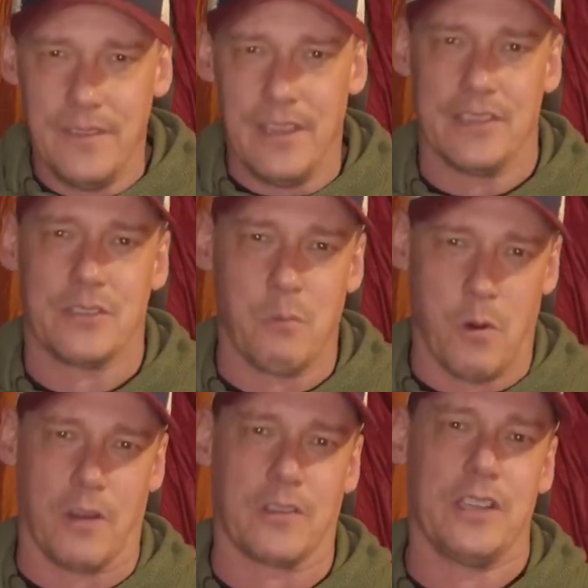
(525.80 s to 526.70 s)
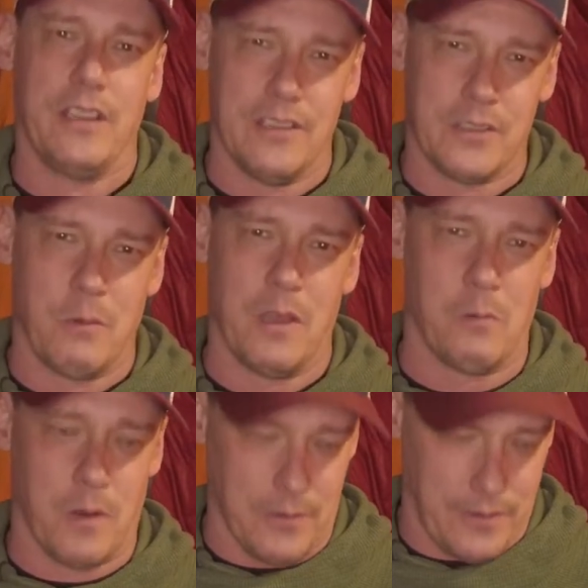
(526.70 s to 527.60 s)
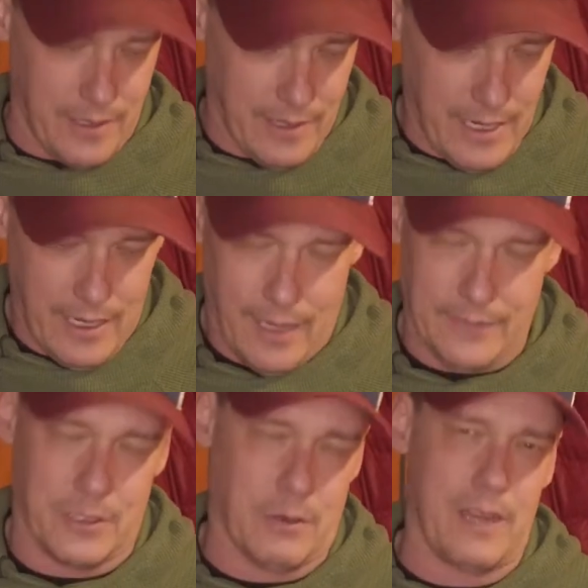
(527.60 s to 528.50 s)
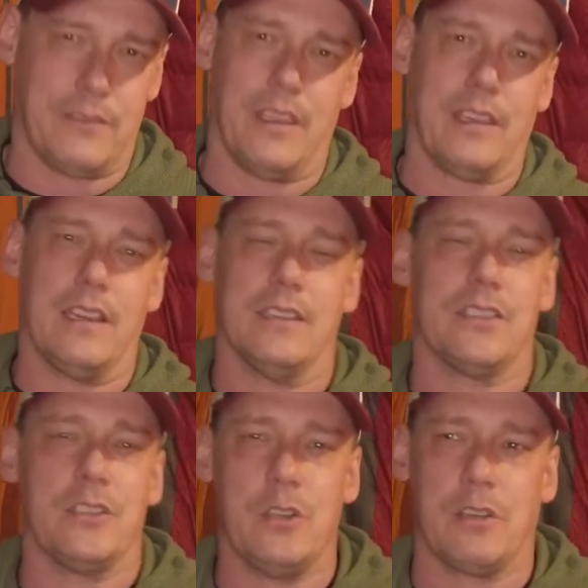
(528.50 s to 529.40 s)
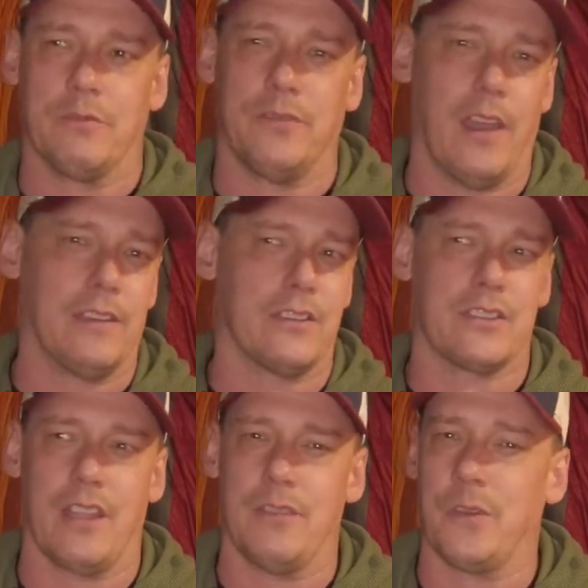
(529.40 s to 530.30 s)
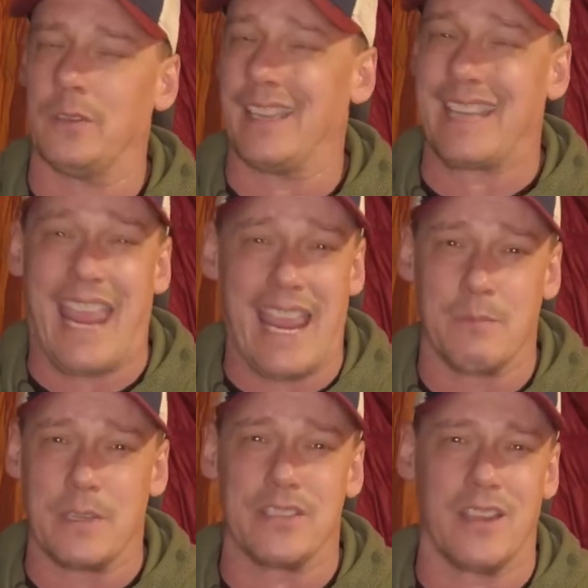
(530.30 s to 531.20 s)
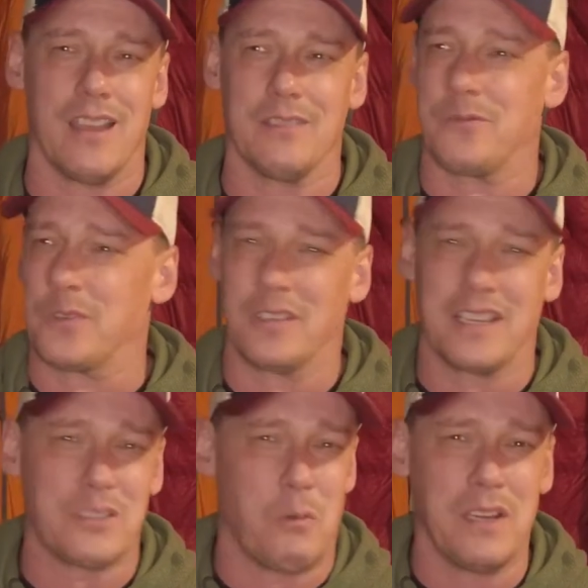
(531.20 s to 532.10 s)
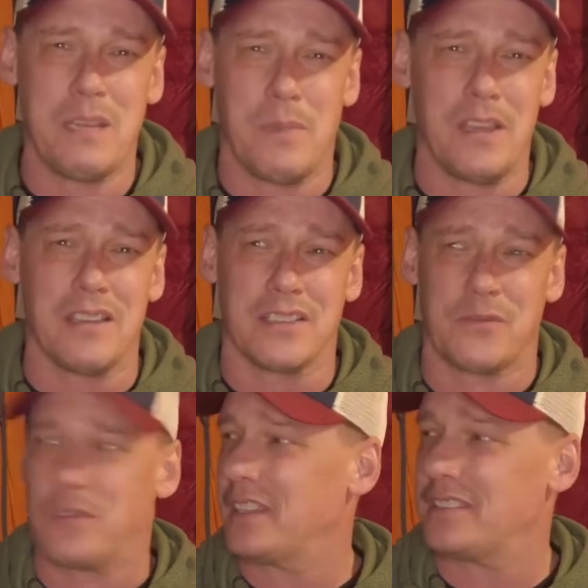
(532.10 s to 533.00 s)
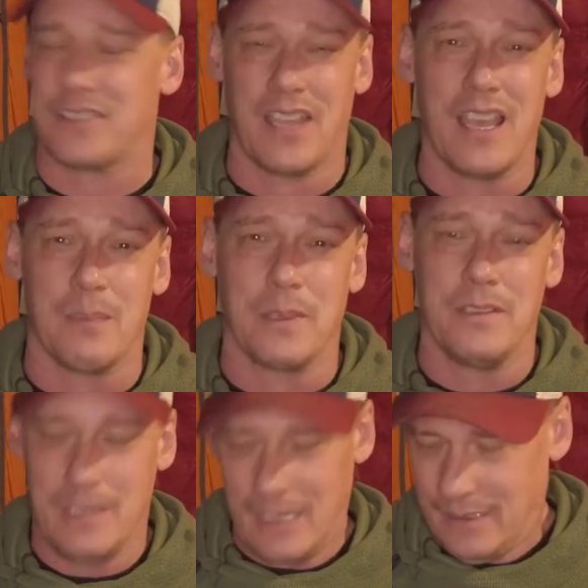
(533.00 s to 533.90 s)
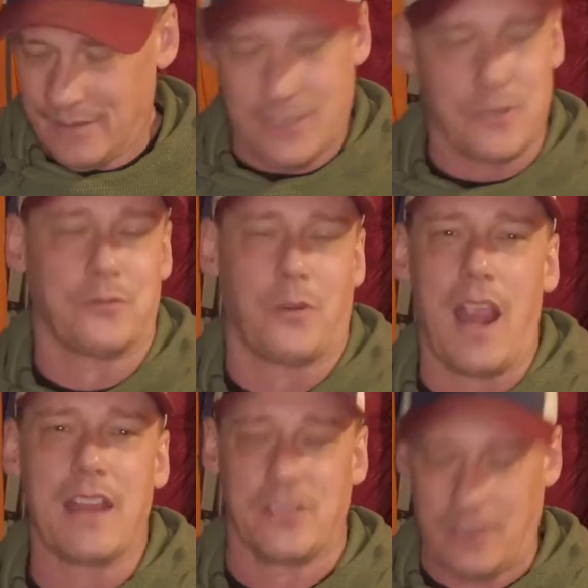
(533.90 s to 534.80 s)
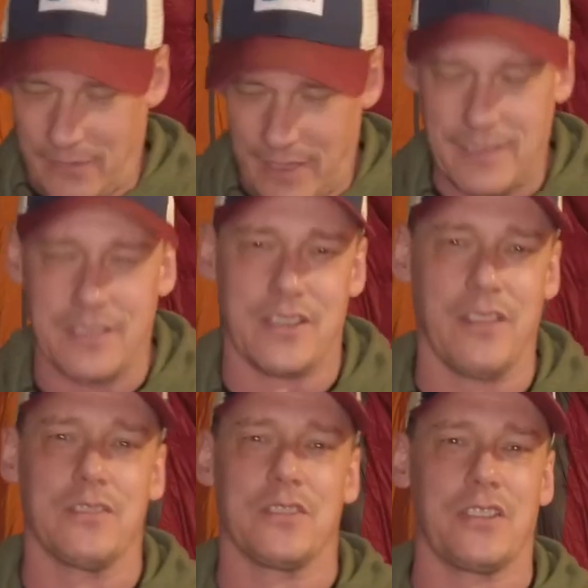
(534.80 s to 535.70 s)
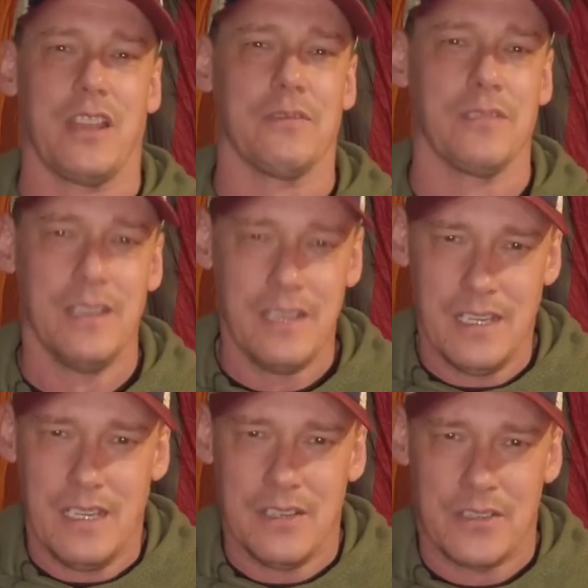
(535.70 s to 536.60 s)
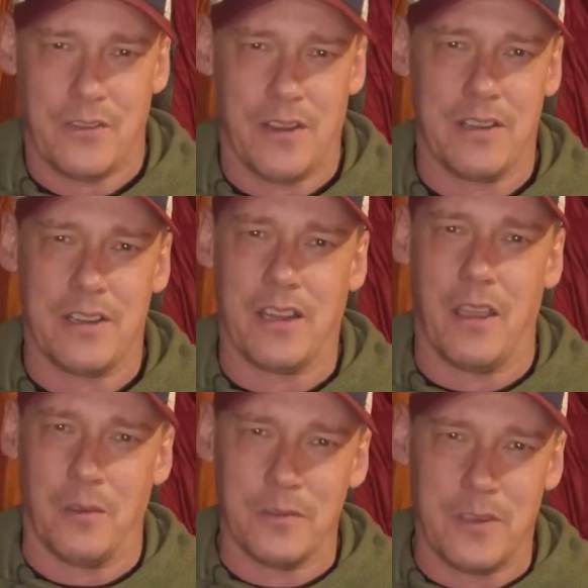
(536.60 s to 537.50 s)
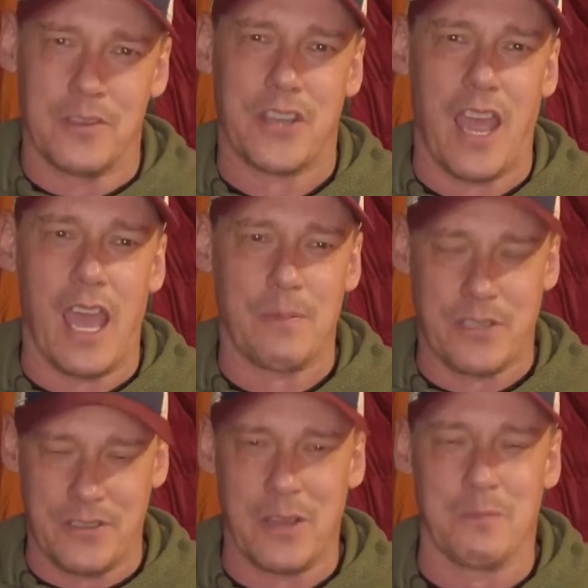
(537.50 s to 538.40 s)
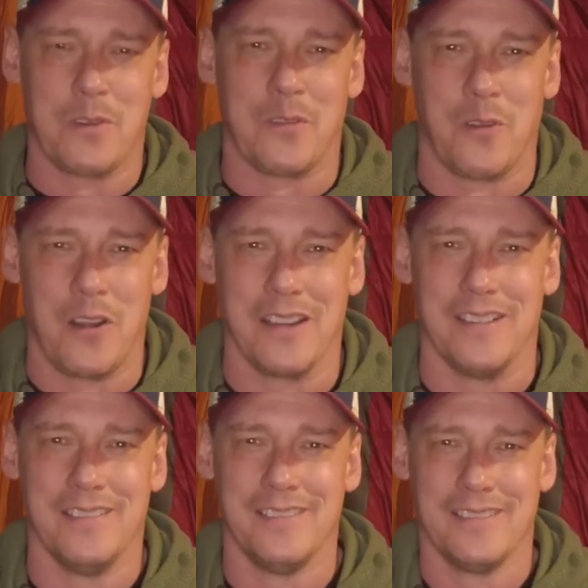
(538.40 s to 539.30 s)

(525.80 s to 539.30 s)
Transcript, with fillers: this works. It is well worth it. And the great thing is you can find this stuff on like Amazon for like 20 bucks for like the top. That's a fraction of any of this other stuff. So there you go. There's option number three.